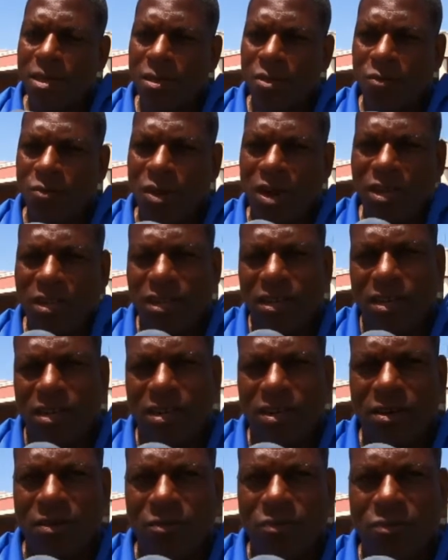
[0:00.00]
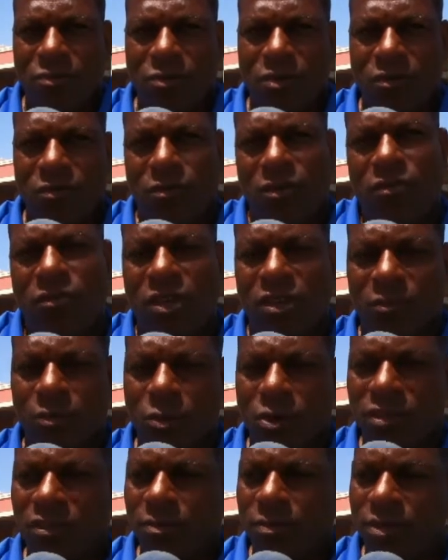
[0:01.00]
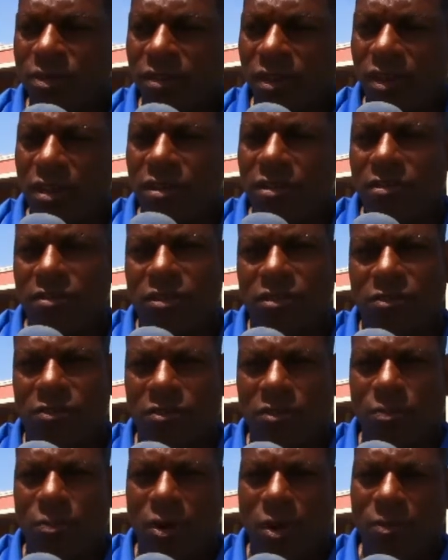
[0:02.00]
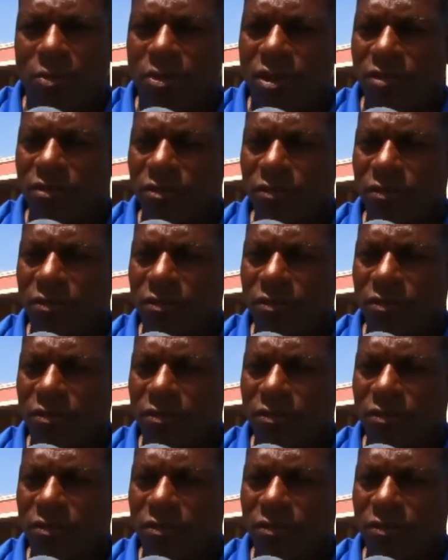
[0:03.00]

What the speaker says: Well, I think with these boys in particular, this was a preparation